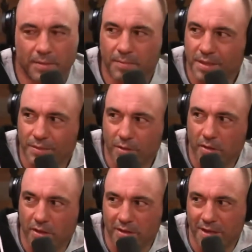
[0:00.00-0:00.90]
Mrs.
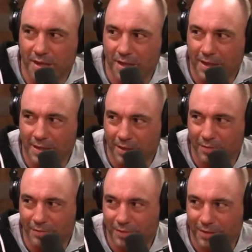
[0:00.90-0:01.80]
Rogan does not like it, though.
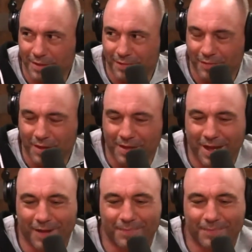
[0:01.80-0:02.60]
She's freaked out.